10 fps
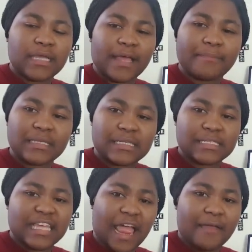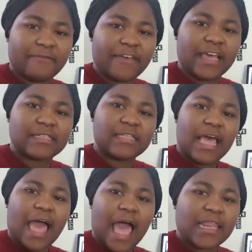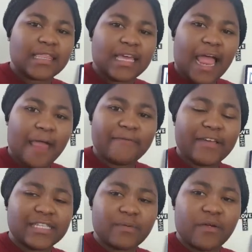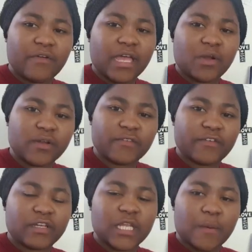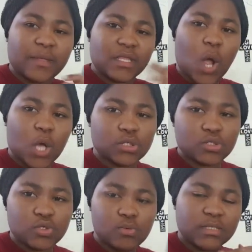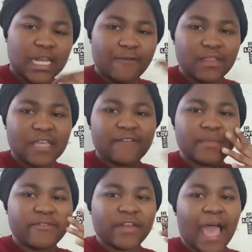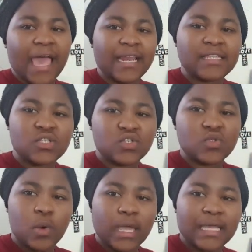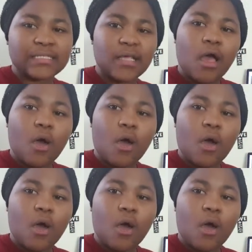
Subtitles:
and Mrs. Carib Fest, and then the Carib Fest parade on the 3rd day with costumes and everything from different islands to showcase